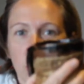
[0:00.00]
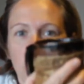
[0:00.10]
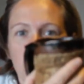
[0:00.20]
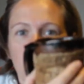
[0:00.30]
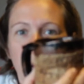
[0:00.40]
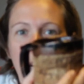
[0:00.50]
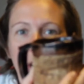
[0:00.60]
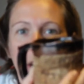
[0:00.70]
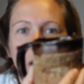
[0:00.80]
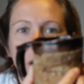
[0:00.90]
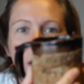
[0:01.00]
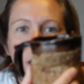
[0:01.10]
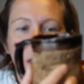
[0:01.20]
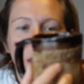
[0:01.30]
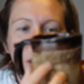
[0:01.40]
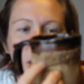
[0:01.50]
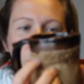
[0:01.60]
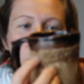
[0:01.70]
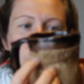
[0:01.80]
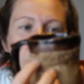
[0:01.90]
use your imagination to see things, like
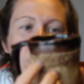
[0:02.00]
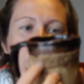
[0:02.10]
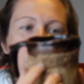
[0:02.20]
maybe